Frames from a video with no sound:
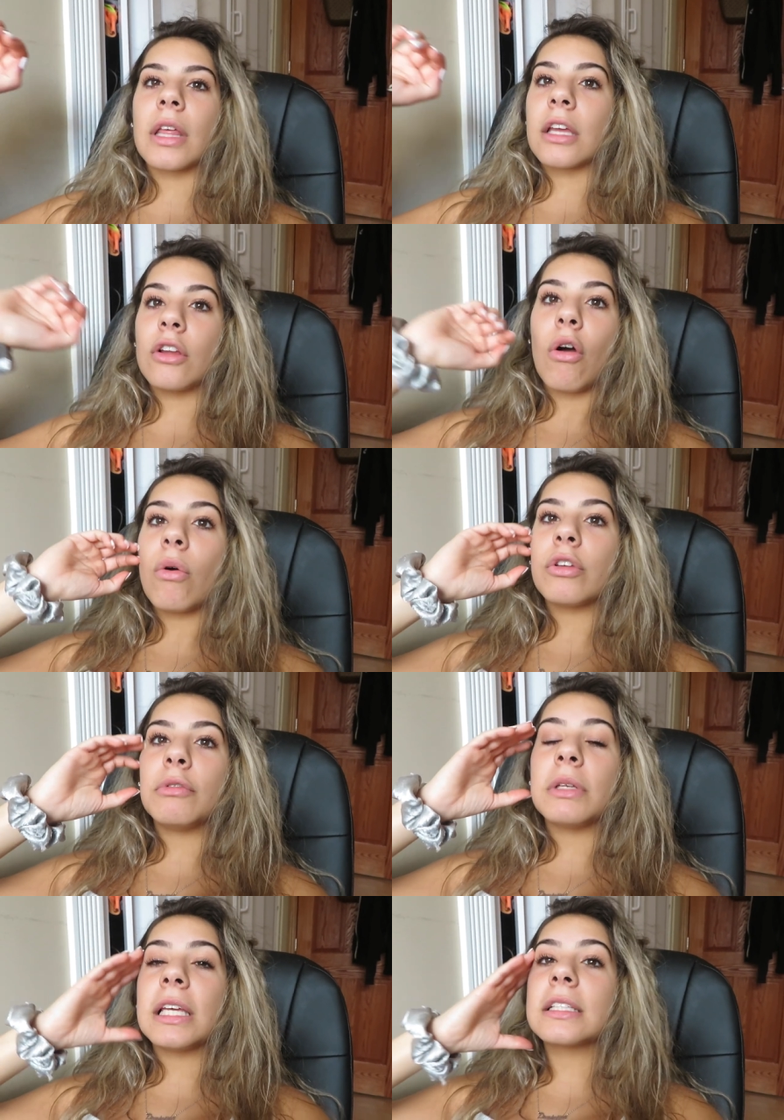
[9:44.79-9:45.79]
Like no,
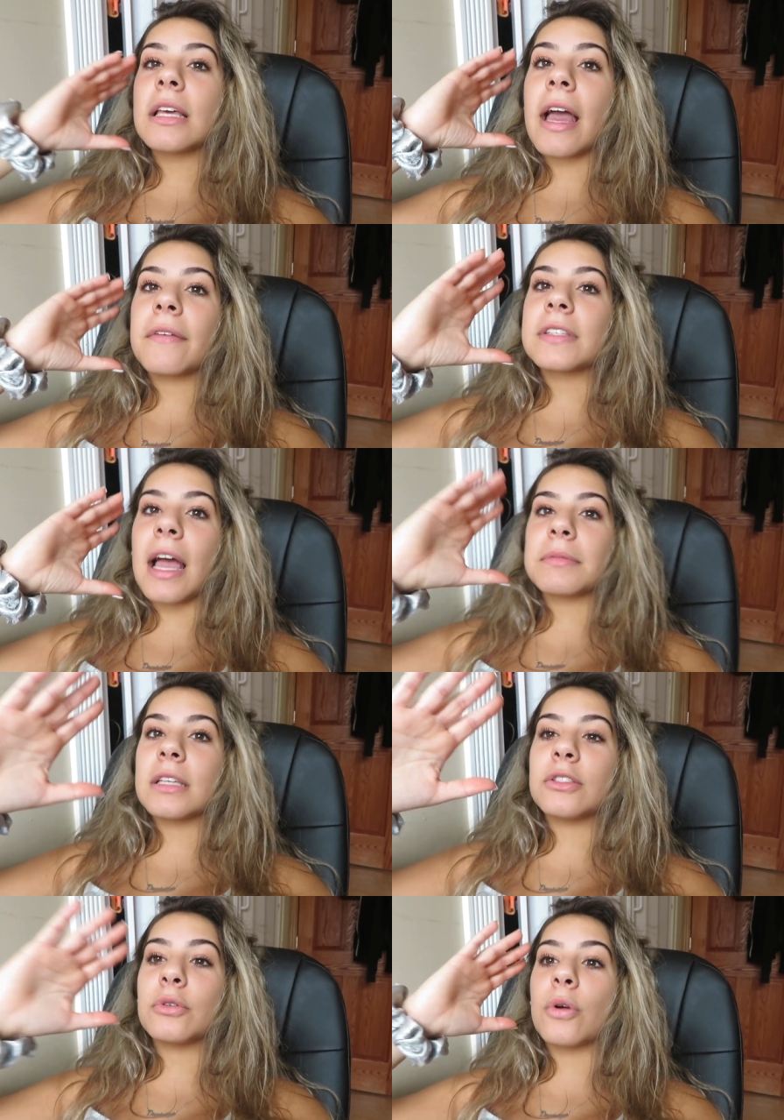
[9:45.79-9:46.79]
you need to have time
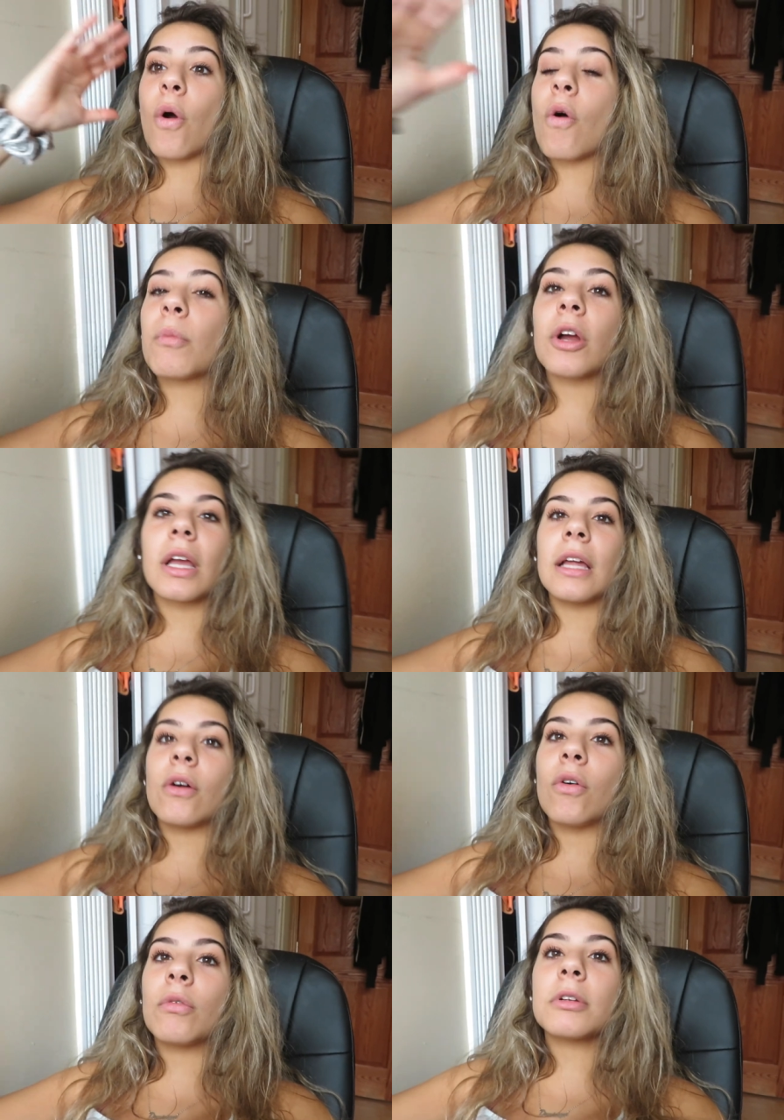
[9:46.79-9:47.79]
to do homework and
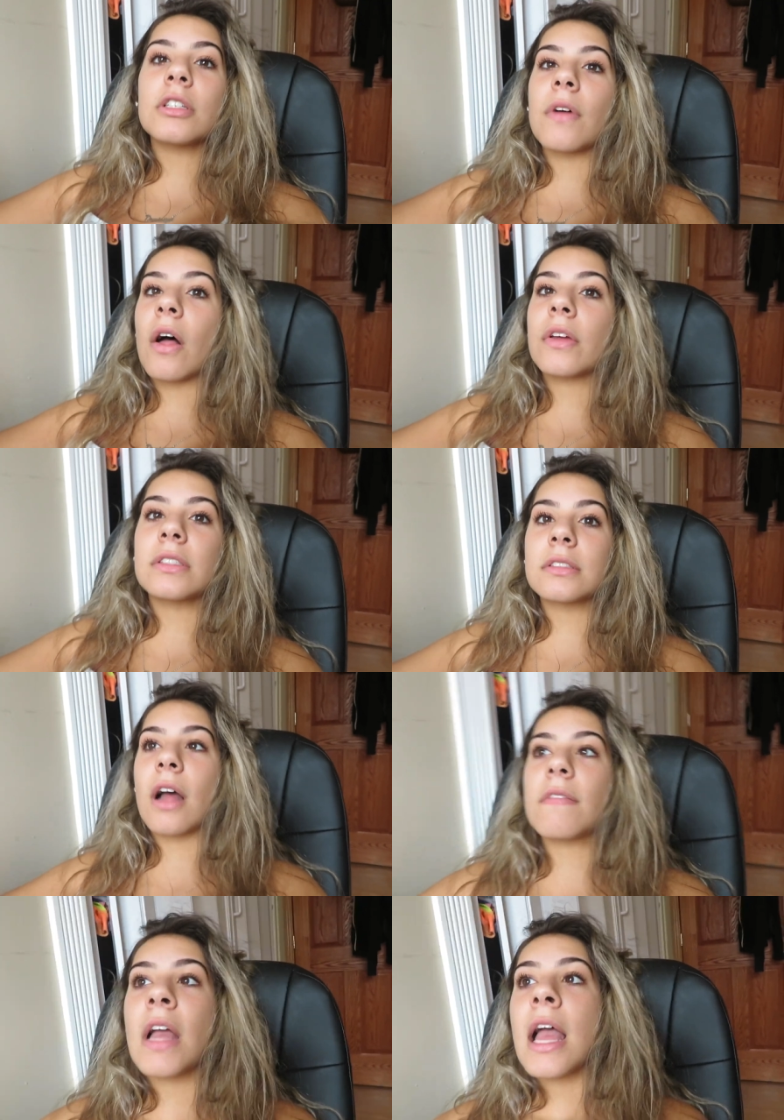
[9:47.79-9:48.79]
a whole bunch of other
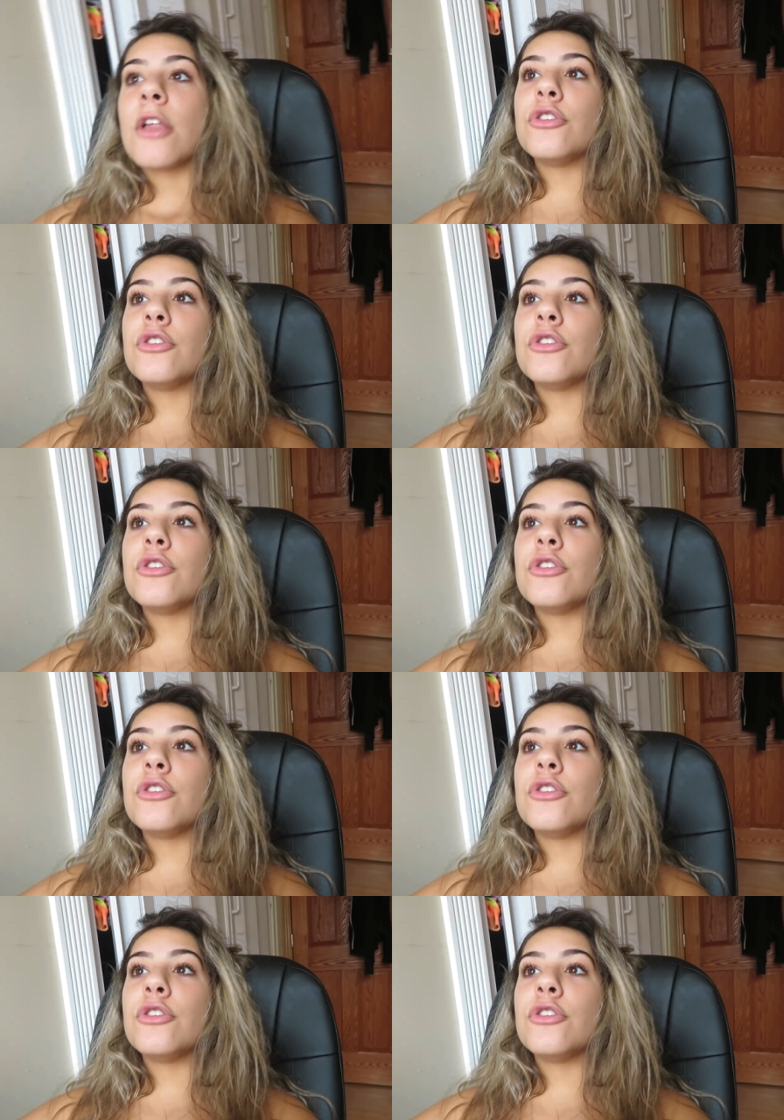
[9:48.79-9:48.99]
stuff.